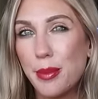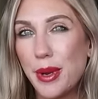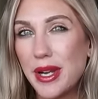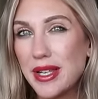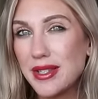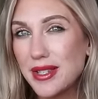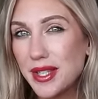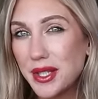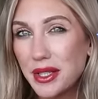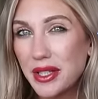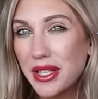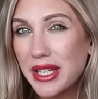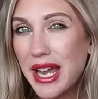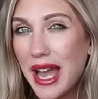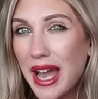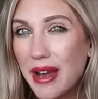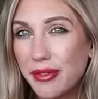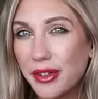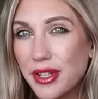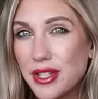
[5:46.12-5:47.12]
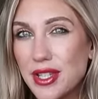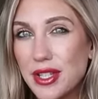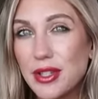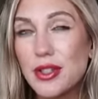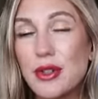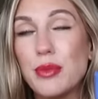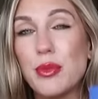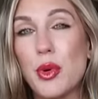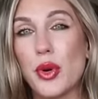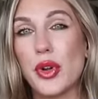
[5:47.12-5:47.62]
basically every
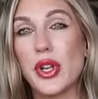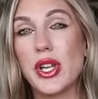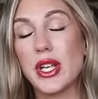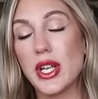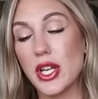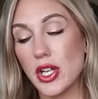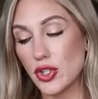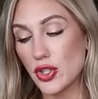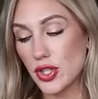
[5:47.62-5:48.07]
single morning.